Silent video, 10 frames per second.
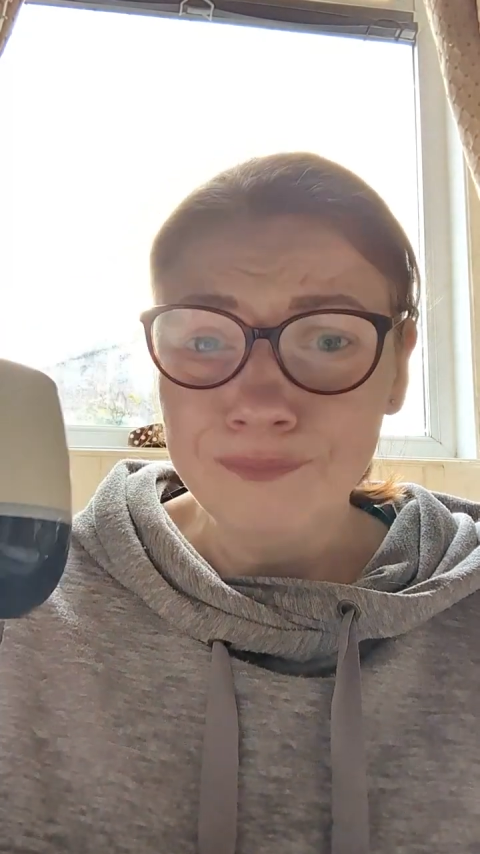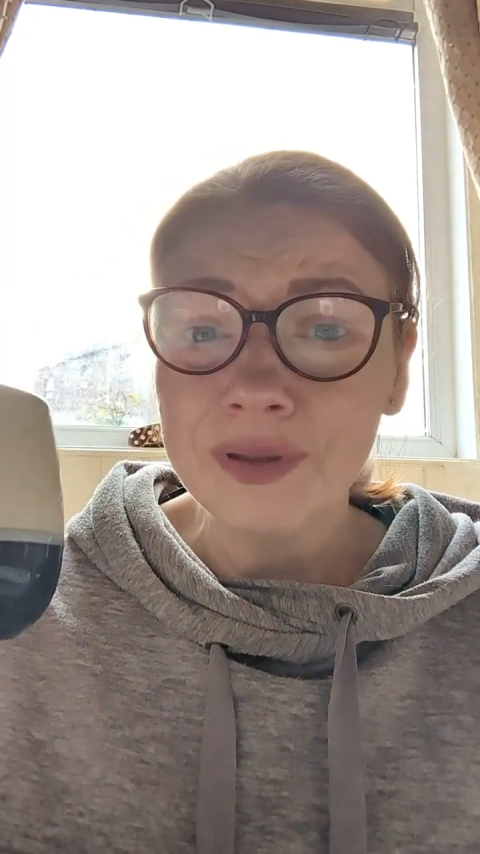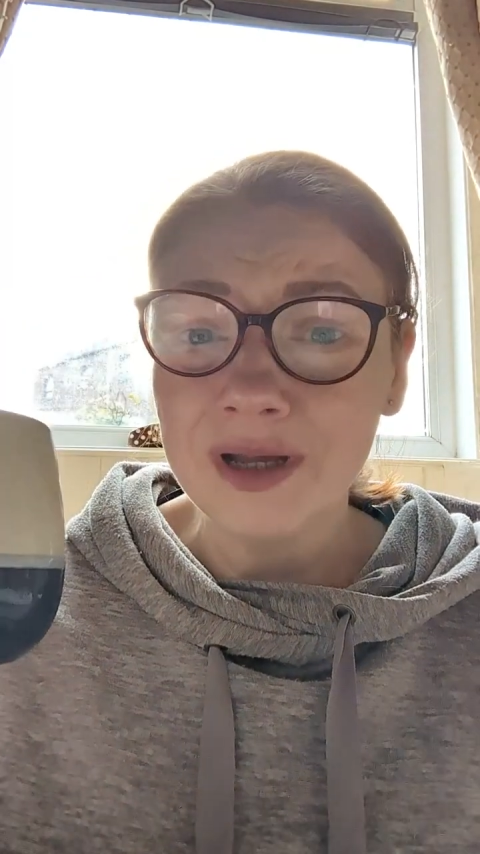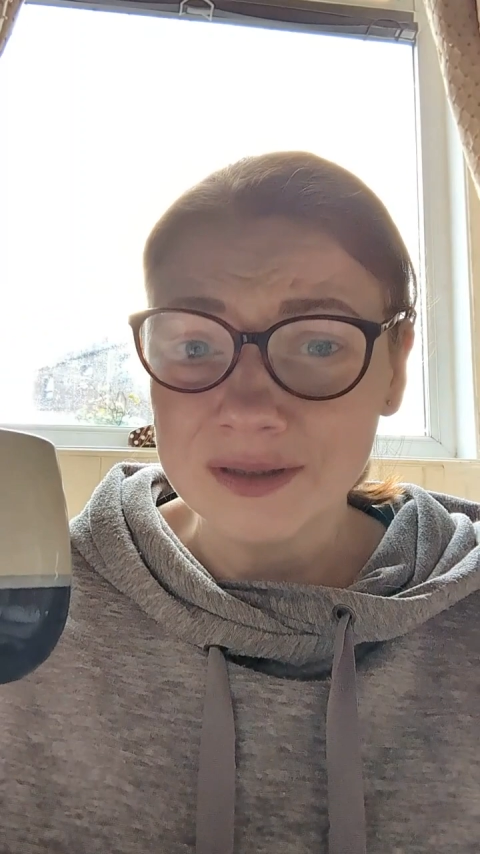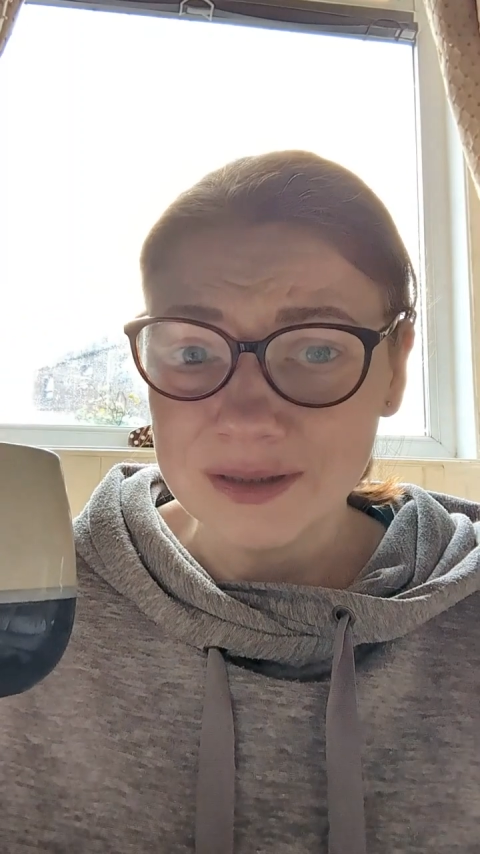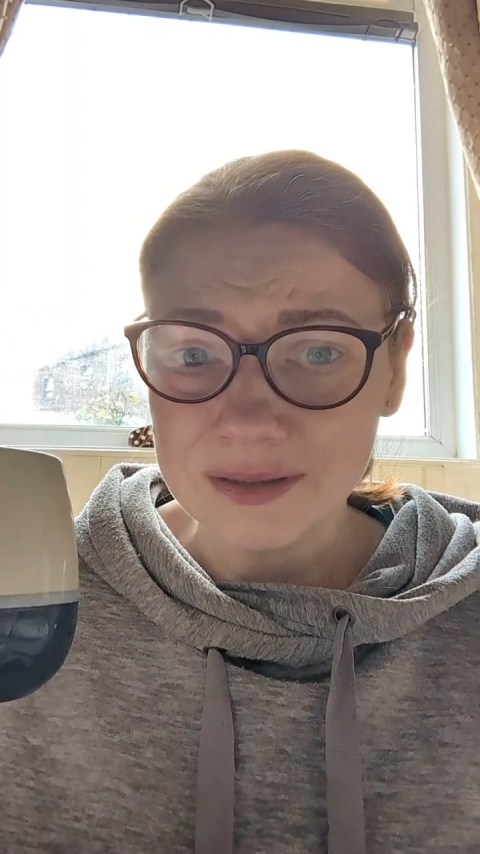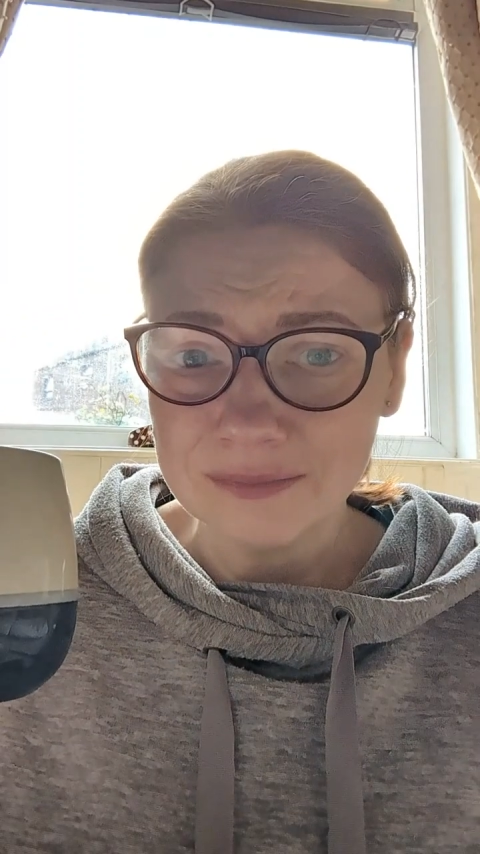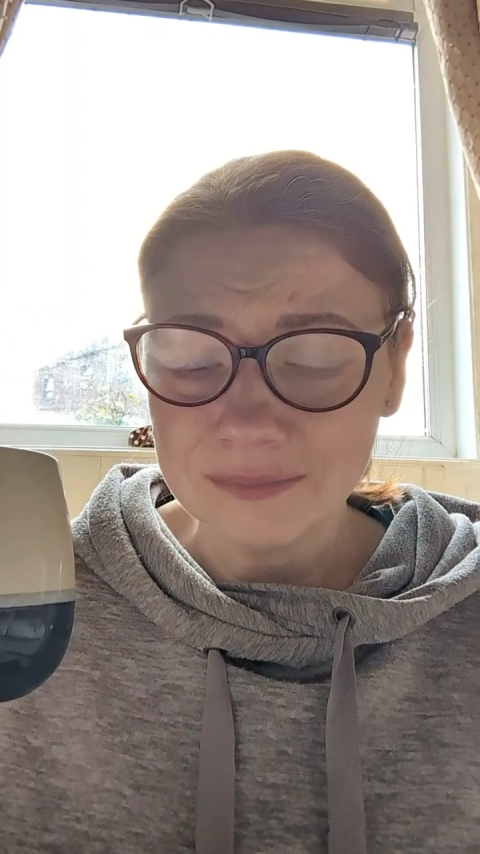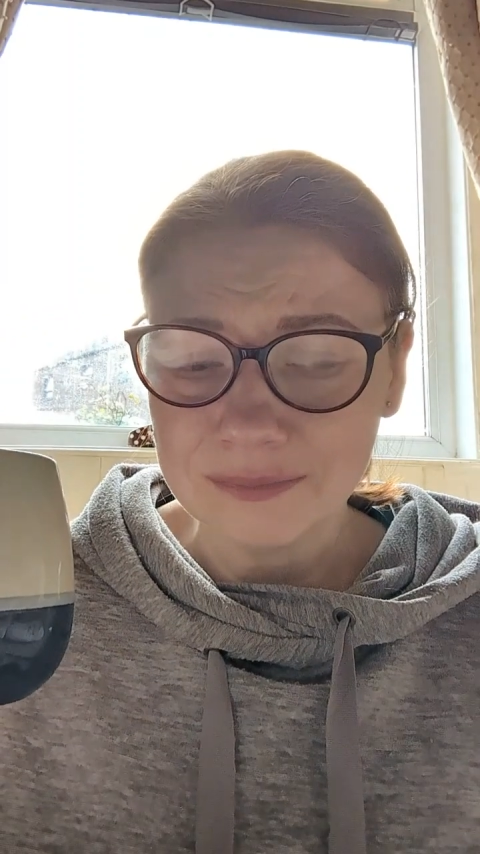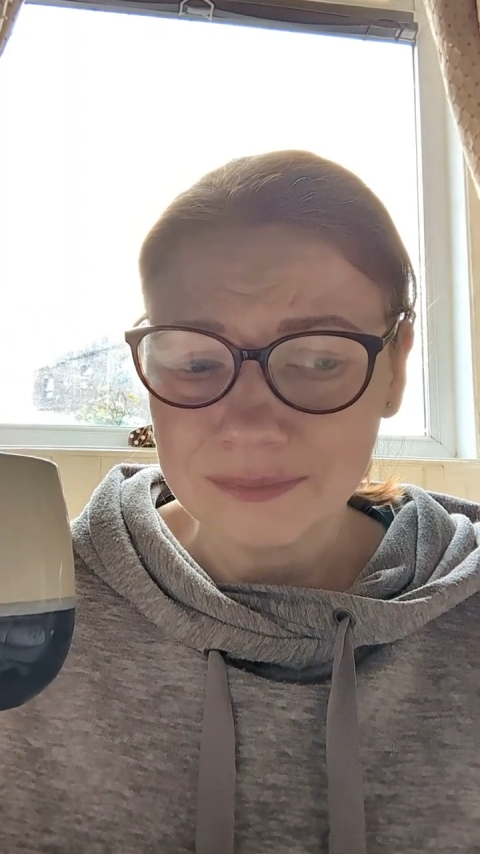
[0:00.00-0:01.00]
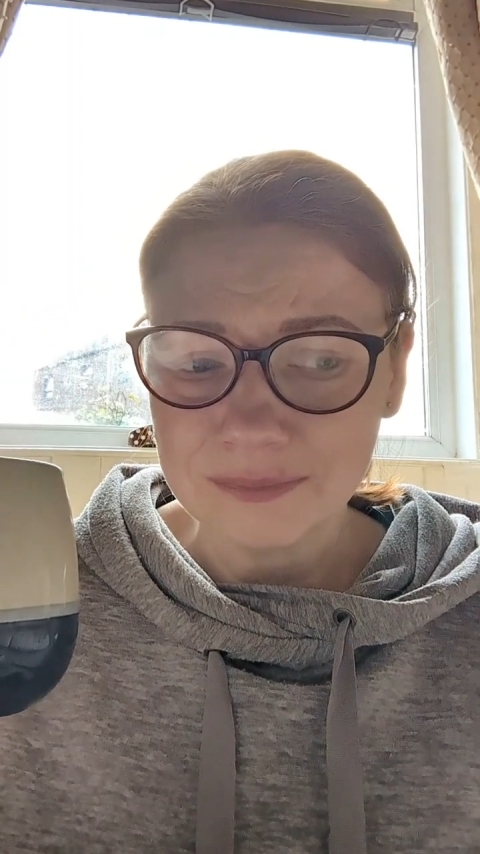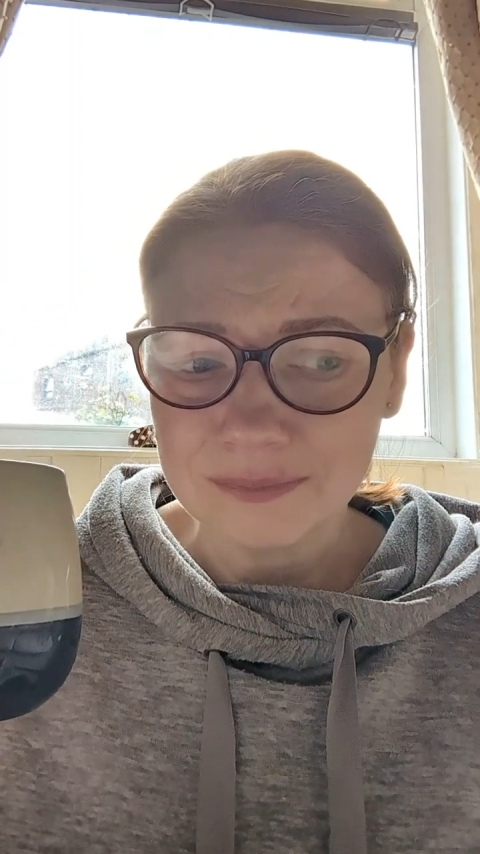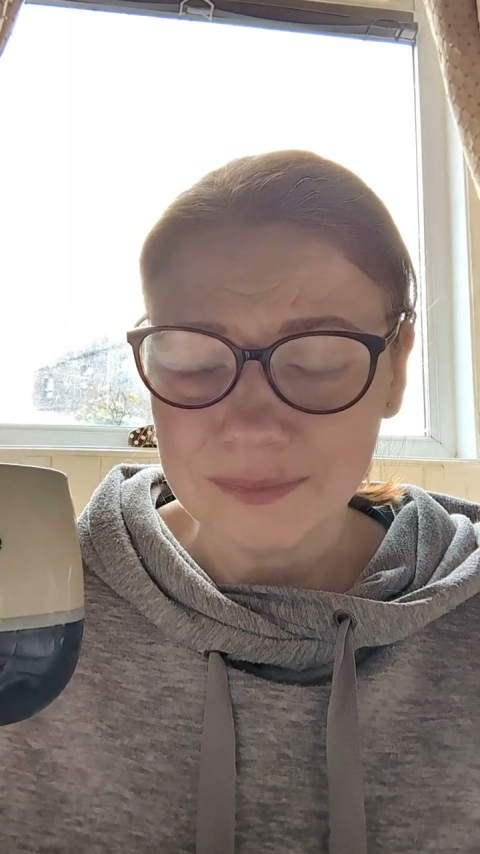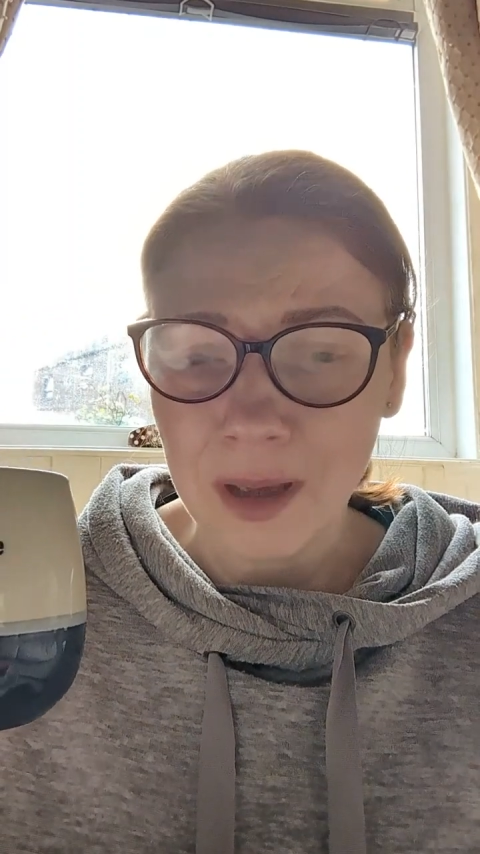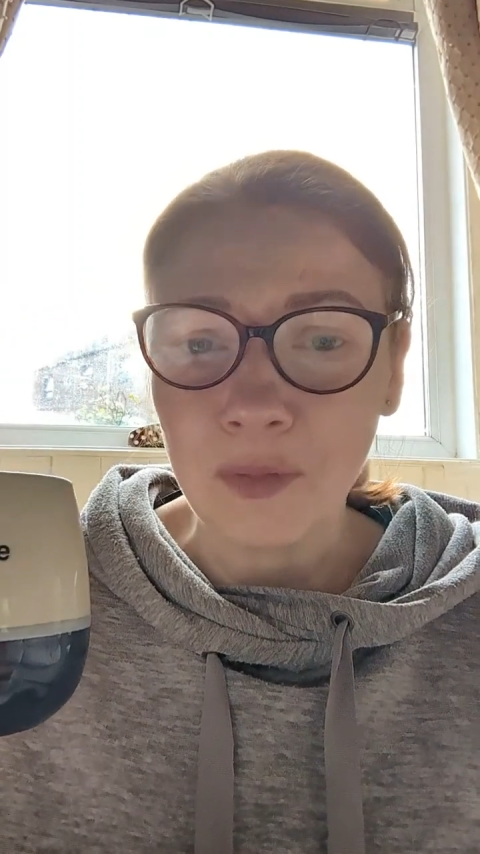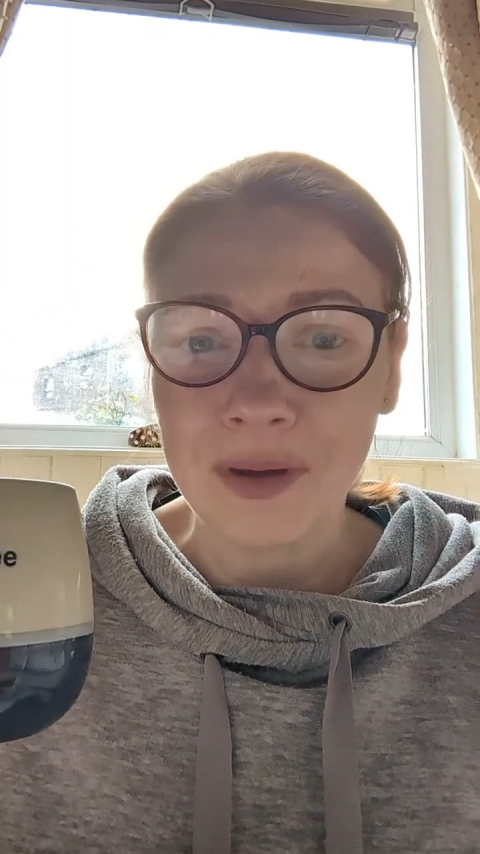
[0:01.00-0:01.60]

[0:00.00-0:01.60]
Plus, I'm